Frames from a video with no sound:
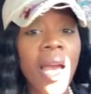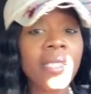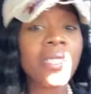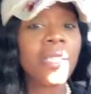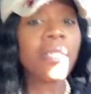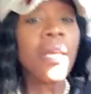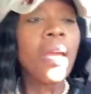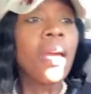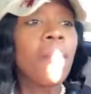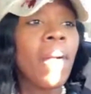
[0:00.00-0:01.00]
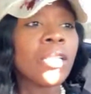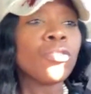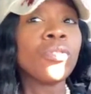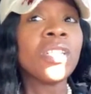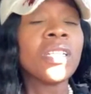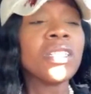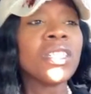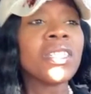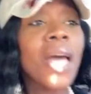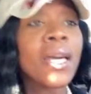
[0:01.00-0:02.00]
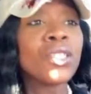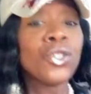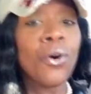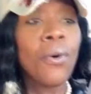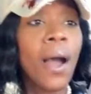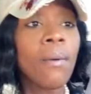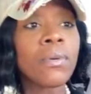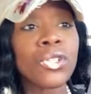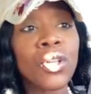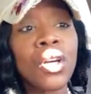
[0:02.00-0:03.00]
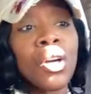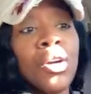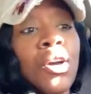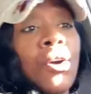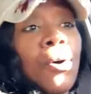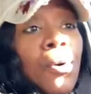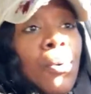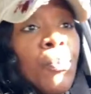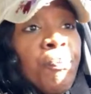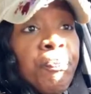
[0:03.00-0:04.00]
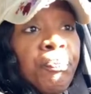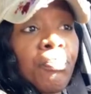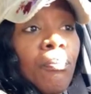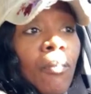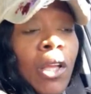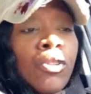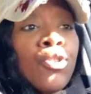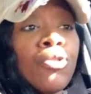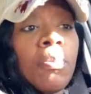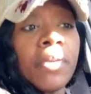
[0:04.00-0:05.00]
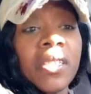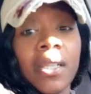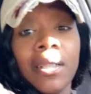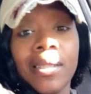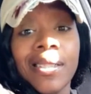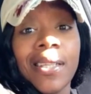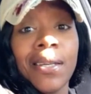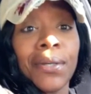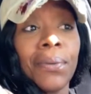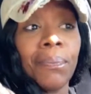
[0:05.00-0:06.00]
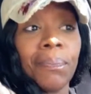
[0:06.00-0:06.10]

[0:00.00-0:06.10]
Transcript: I did my due diligence as though I was going to go to the particular sale,